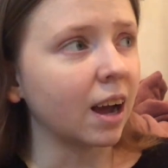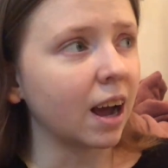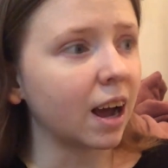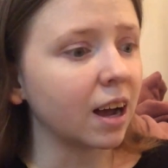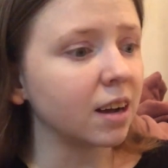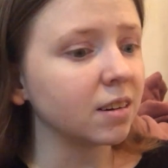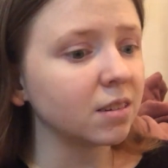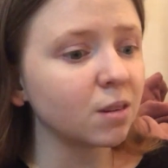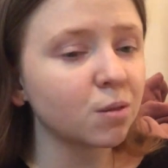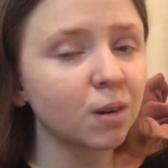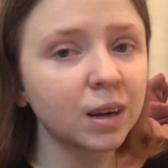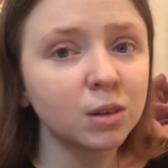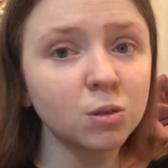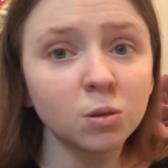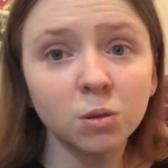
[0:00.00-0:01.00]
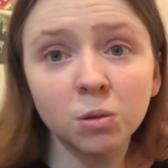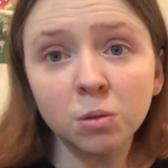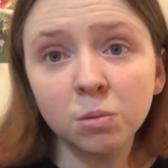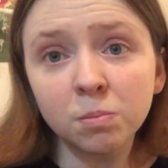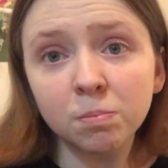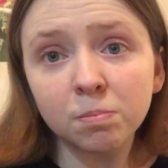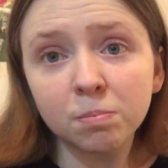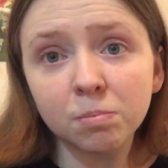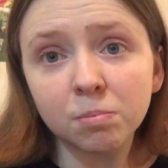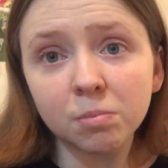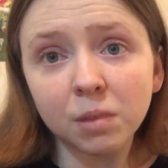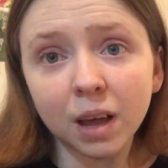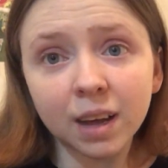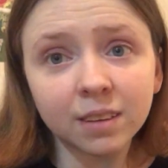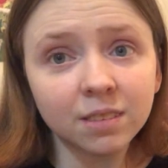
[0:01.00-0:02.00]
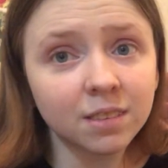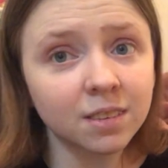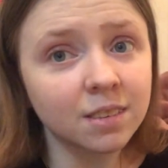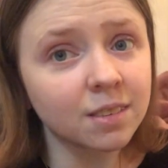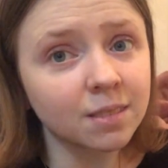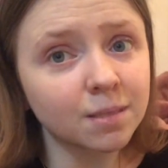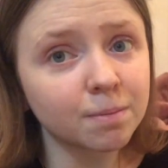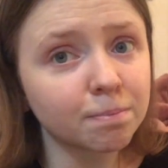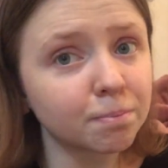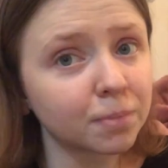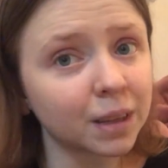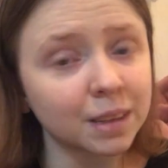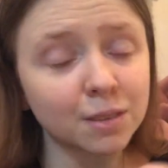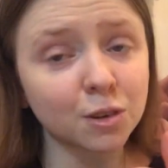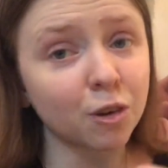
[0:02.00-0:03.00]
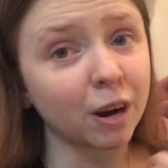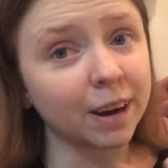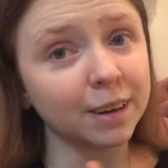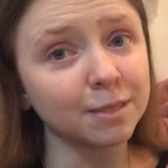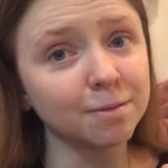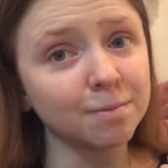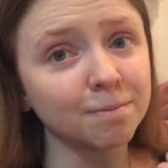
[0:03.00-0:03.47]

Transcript: and if I do, that's great.